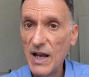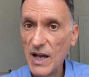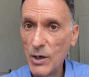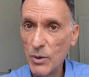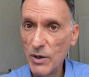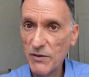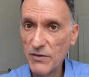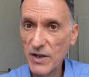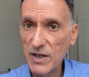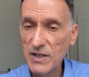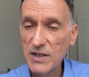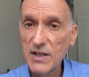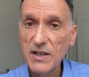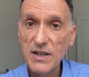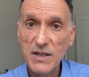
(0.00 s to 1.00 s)
However,
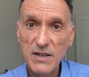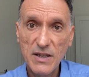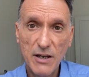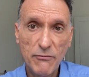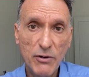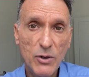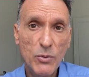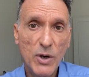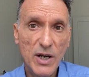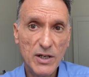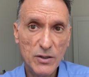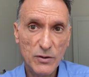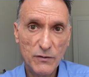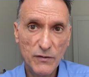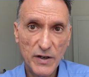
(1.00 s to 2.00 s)
they require
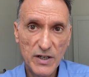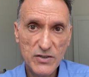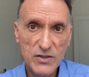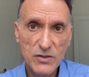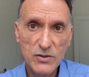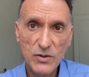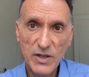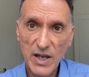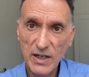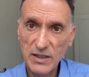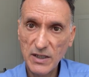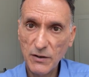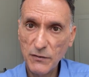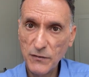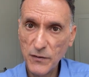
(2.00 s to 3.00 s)
conversion to the
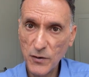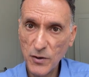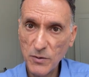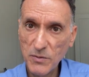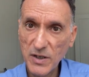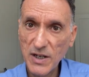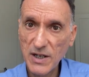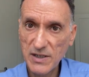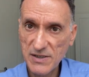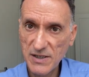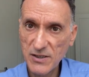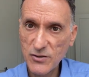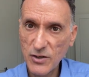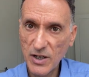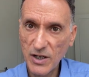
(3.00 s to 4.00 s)
active form,
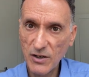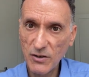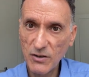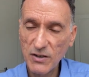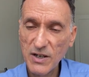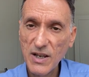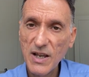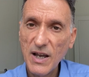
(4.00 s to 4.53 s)
calcitriol,